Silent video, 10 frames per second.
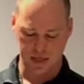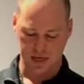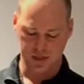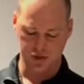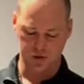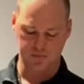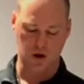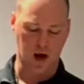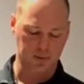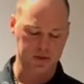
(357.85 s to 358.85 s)
and so it's
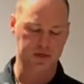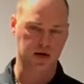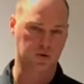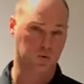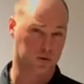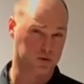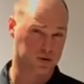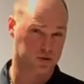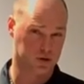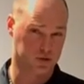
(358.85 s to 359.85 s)
probably not worth
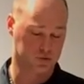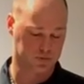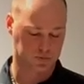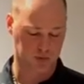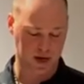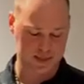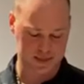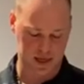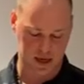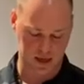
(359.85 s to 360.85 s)
the huge price
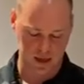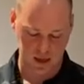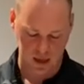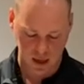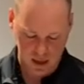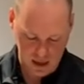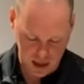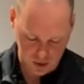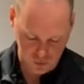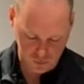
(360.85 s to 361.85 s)
tag.
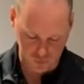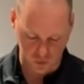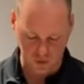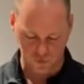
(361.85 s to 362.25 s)
Now, one